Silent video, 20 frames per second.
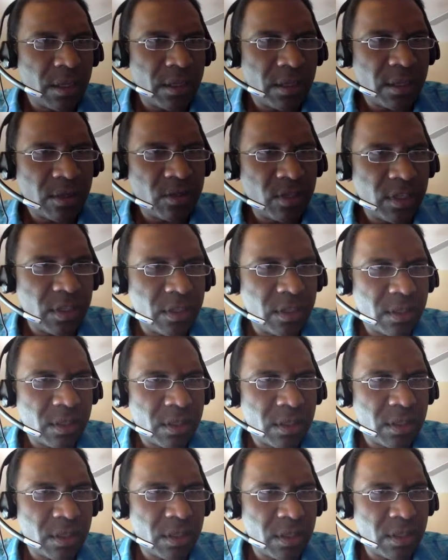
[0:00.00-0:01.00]
the
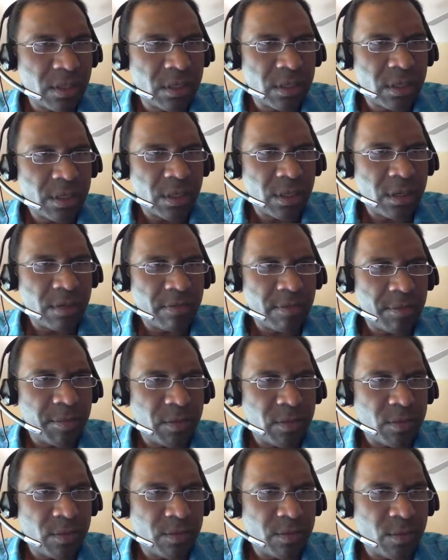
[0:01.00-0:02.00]
gist from
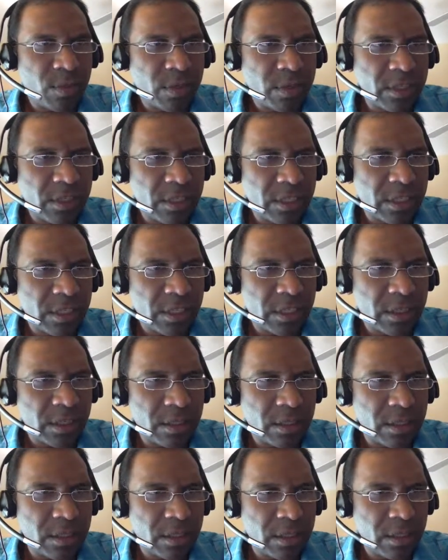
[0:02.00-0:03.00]
issue
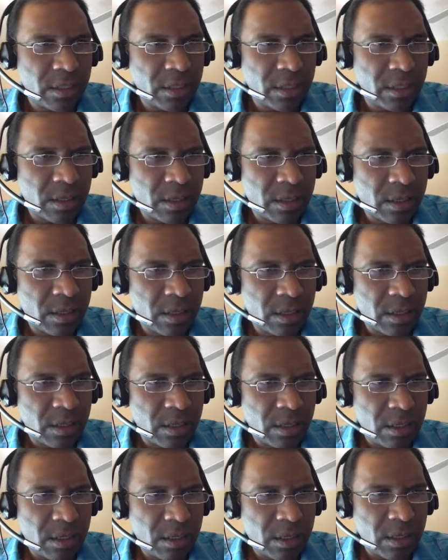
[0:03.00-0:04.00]
14.
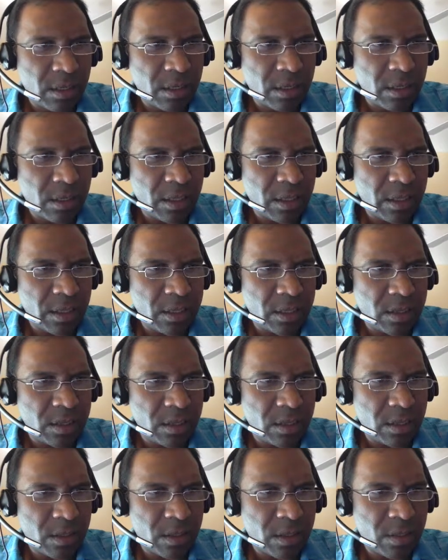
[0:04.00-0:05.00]
And
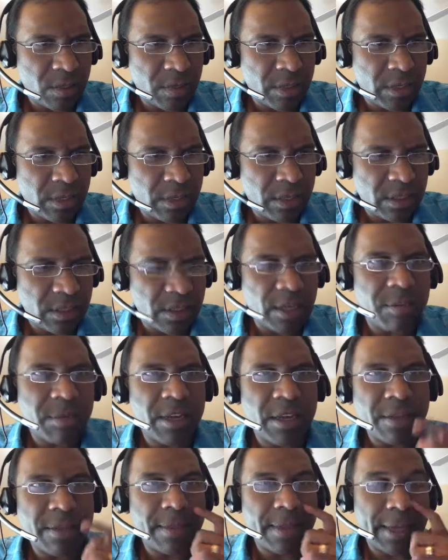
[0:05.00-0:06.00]
that's all we need to say
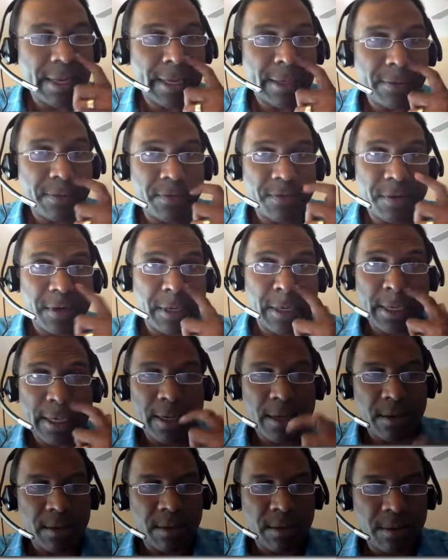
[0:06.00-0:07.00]
about that for
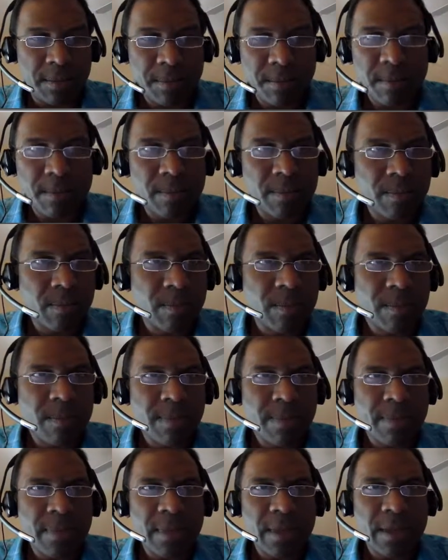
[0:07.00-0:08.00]
now.
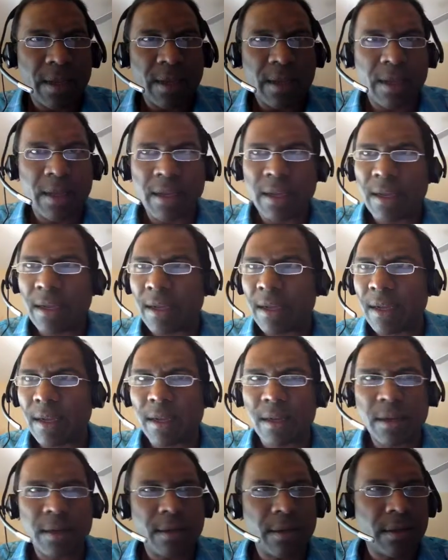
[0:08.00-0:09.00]

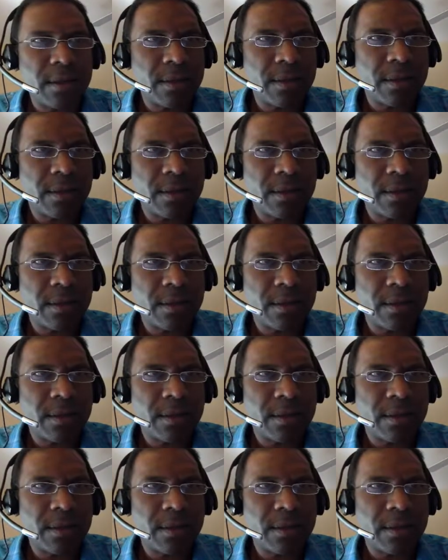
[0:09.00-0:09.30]
And